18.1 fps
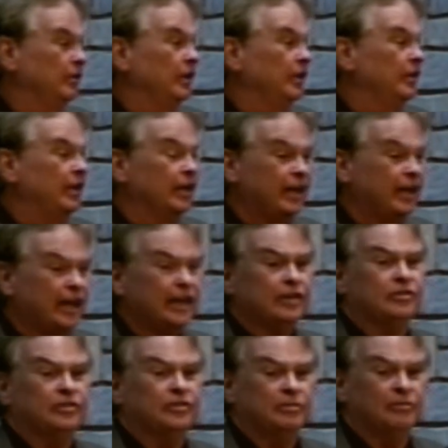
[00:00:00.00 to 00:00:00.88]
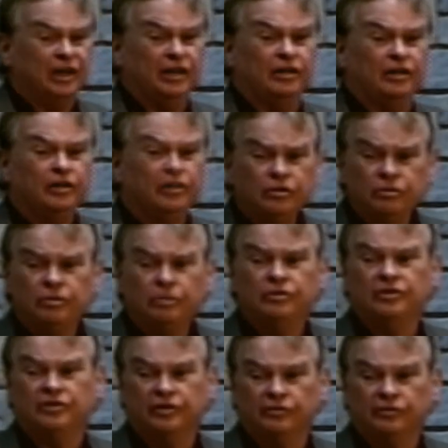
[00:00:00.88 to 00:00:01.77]
that actually made
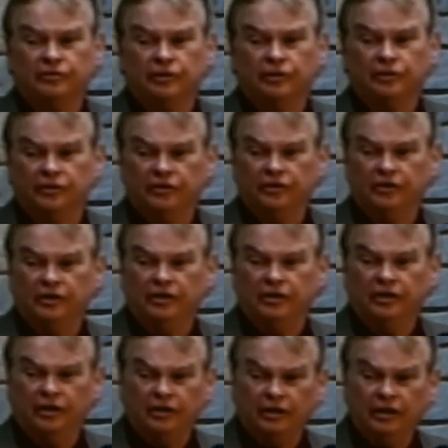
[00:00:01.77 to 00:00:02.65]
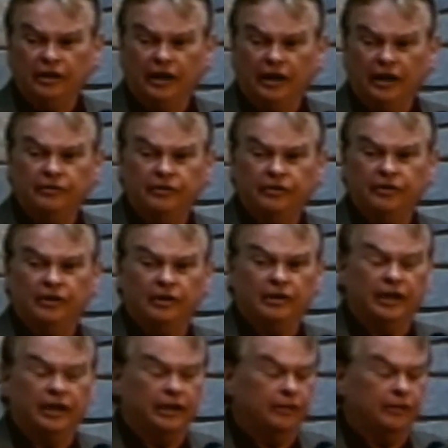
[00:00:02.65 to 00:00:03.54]
huge difference in their lives and the
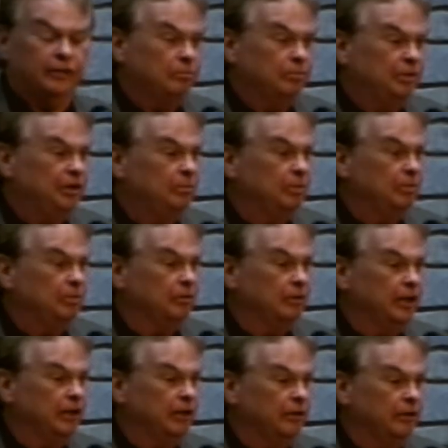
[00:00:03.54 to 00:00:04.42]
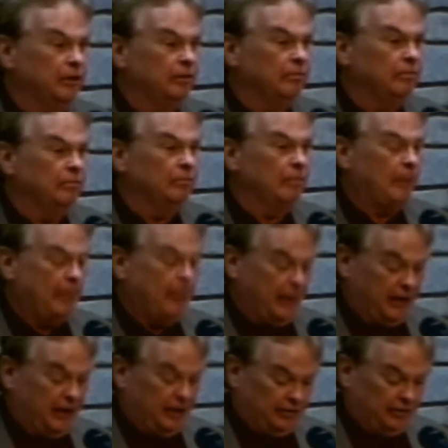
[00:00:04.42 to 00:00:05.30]
lives of people around them.
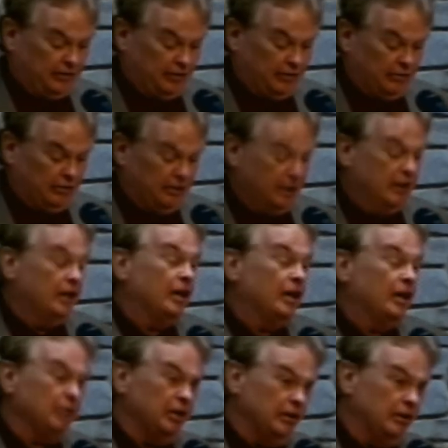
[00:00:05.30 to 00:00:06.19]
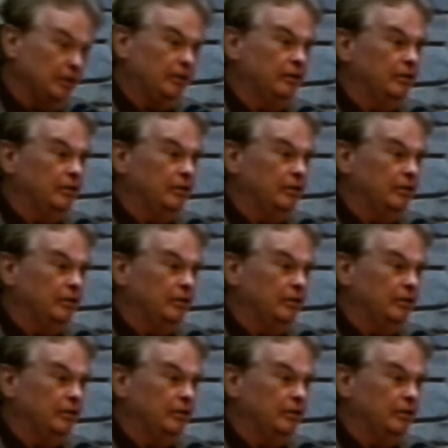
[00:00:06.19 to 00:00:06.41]
So, I mean,